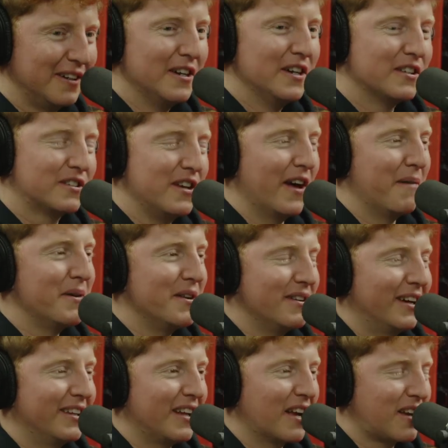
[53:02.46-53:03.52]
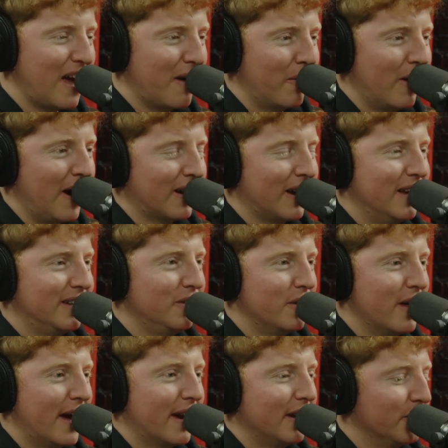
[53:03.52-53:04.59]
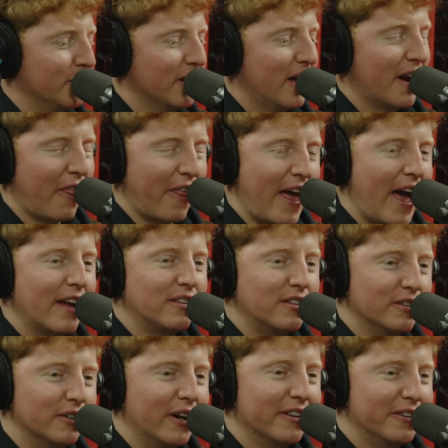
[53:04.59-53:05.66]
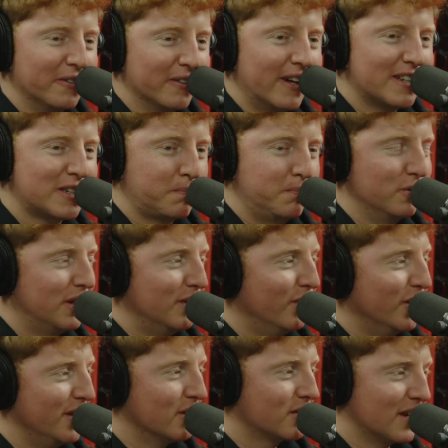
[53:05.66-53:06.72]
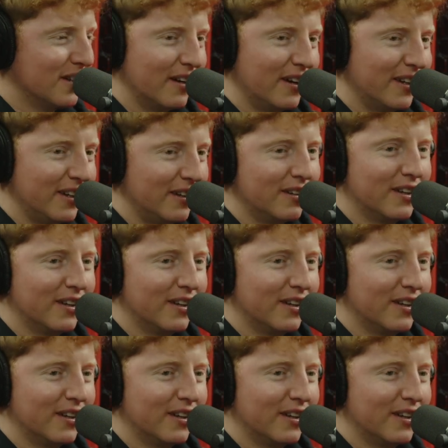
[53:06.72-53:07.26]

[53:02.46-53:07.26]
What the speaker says: So yeah, I rock. I do that. I do a lot of that too. I do a lot of spooky videos at night.